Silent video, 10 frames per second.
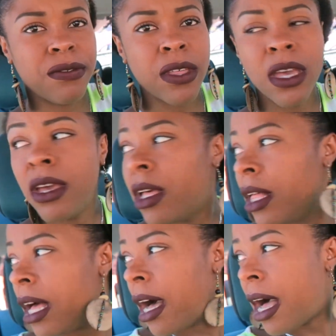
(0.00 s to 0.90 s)

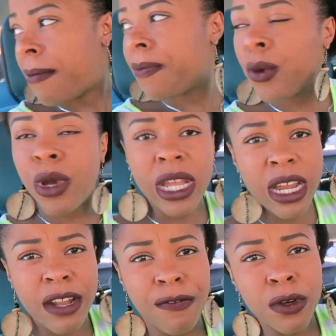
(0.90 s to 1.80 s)
We're
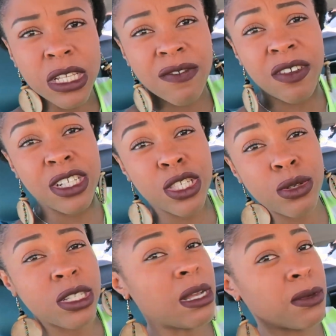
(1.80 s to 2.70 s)
here at the fruit and veggie
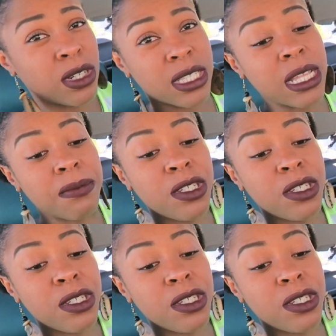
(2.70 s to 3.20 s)
store, so I'm gonna stop